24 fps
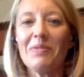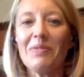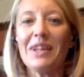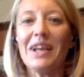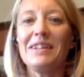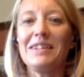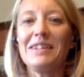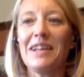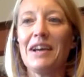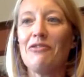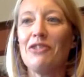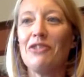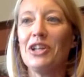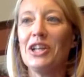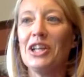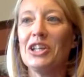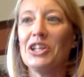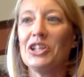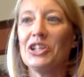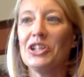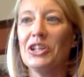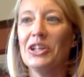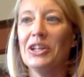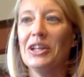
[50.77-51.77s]

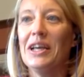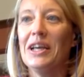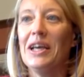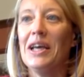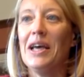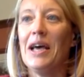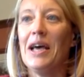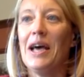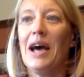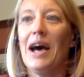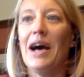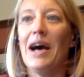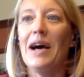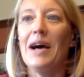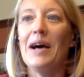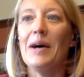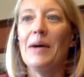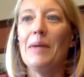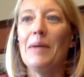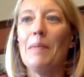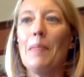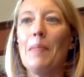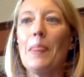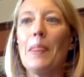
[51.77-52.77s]
definition.
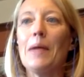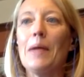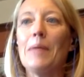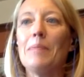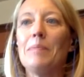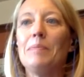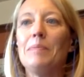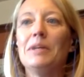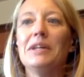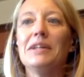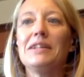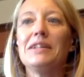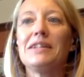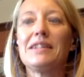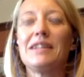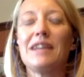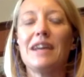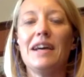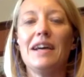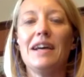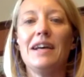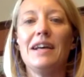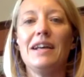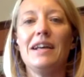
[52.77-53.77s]
But
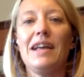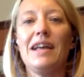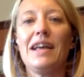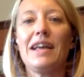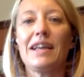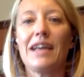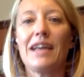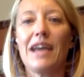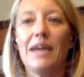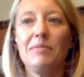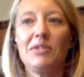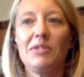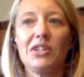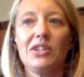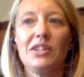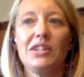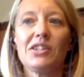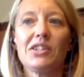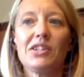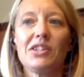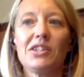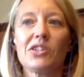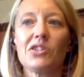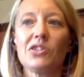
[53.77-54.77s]
it came to
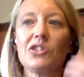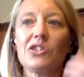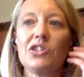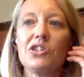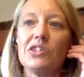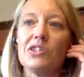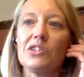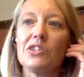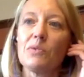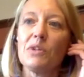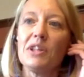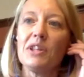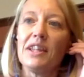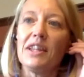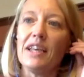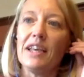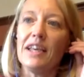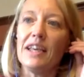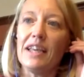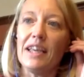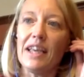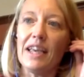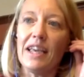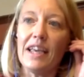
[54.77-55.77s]
discussions with
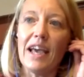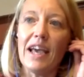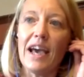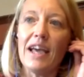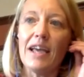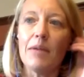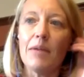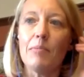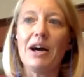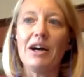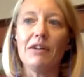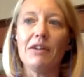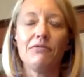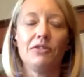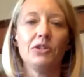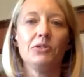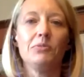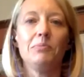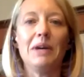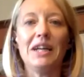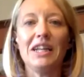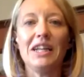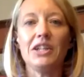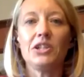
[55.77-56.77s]
the EA about
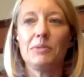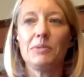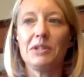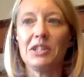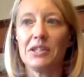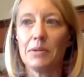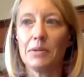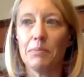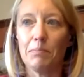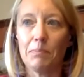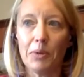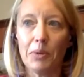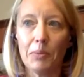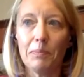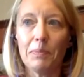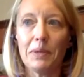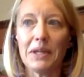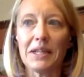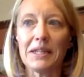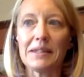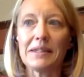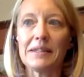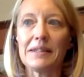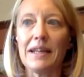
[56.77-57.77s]
flood management and
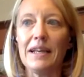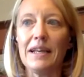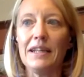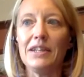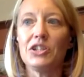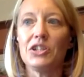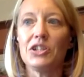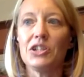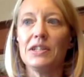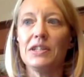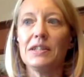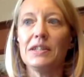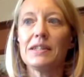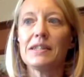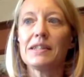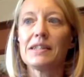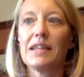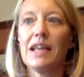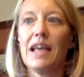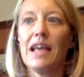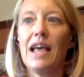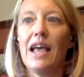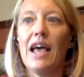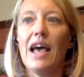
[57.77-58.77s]
pumping stations.
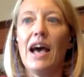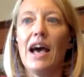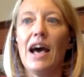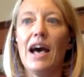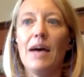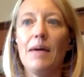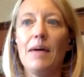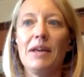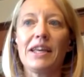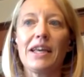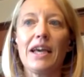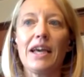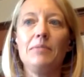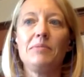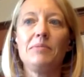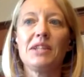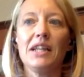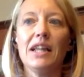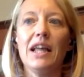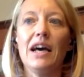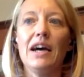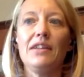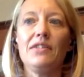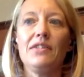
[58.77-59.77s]
It came
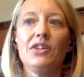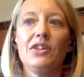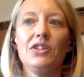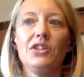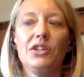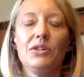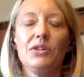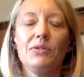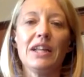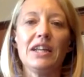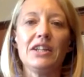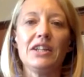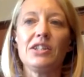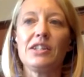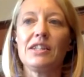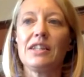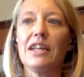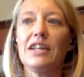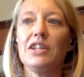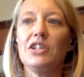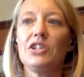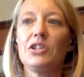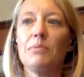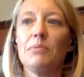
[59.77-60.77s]
to light that new
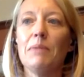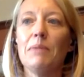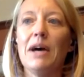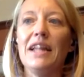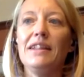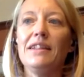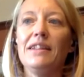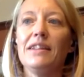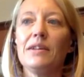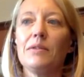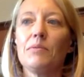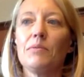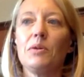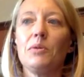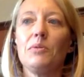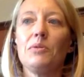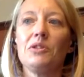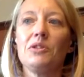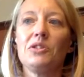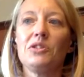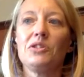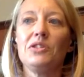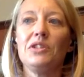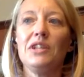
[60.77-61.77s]
legislation meant that we
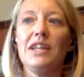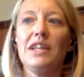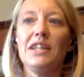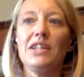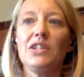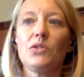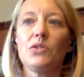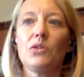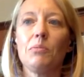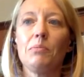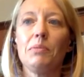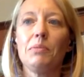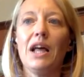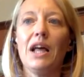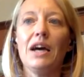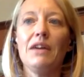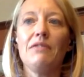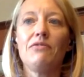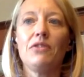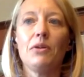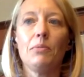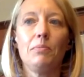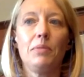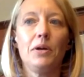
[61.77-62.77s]
would need to
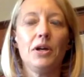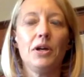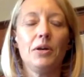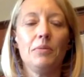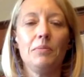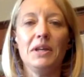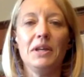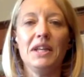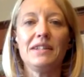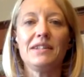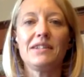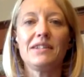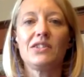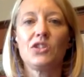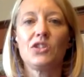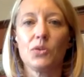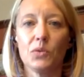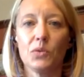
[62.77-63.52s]
apply for a permit to